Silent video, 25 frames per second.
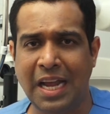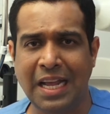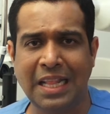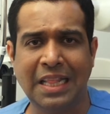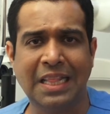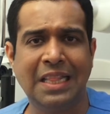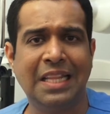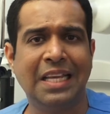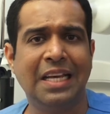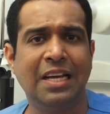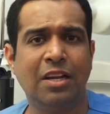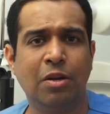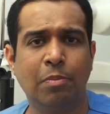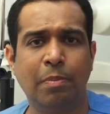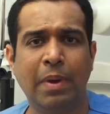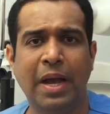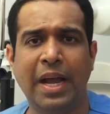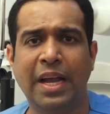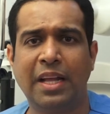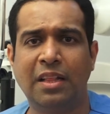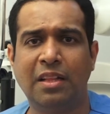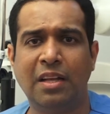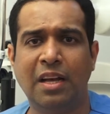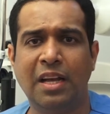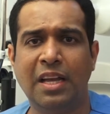and
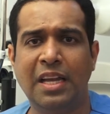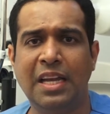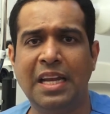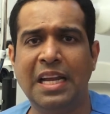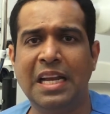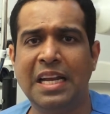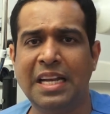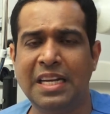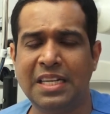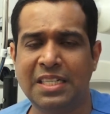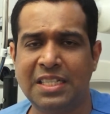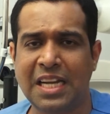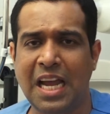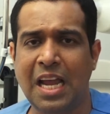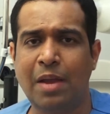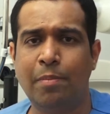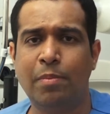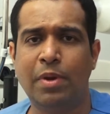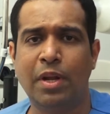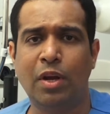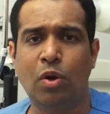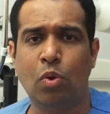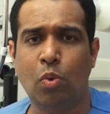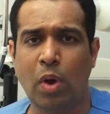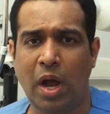thereby the healing time
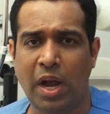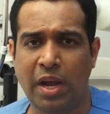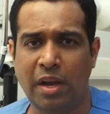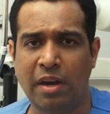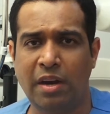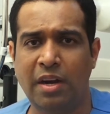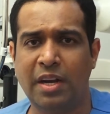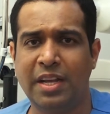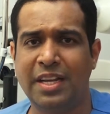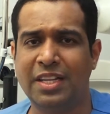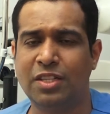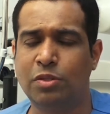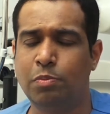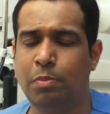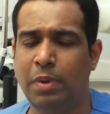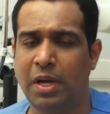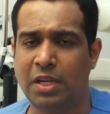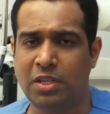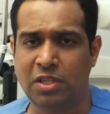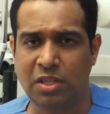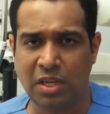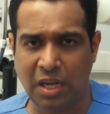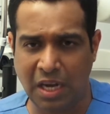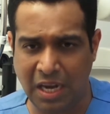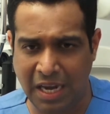required is
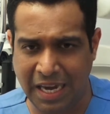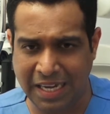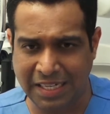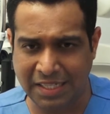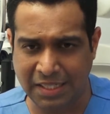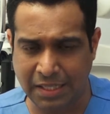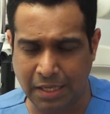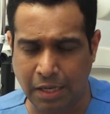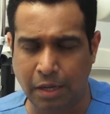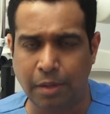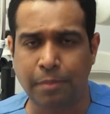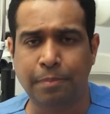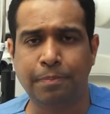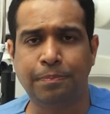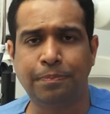much lesser.